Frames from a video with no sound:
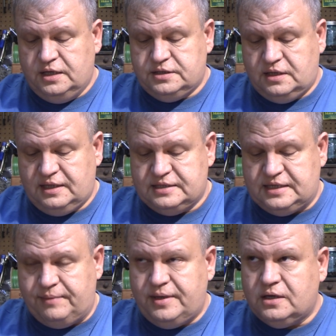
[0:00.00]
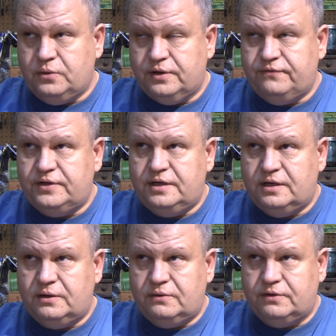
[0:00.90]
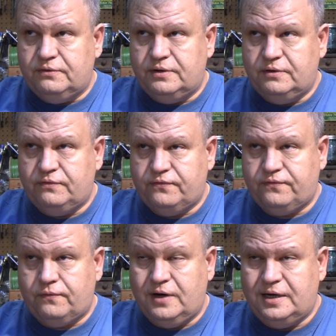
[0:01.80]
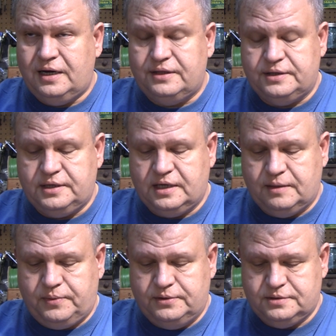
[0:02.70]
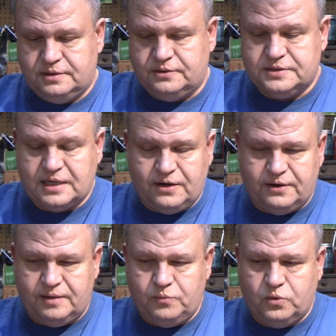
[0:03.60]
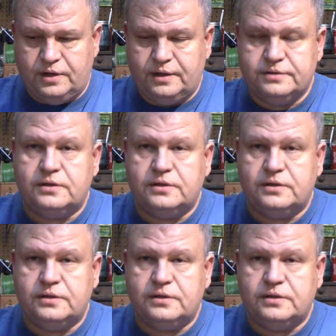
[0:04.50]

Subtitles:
So let's see, I made a quick video on Friday that didn't get posted till Saturday morning,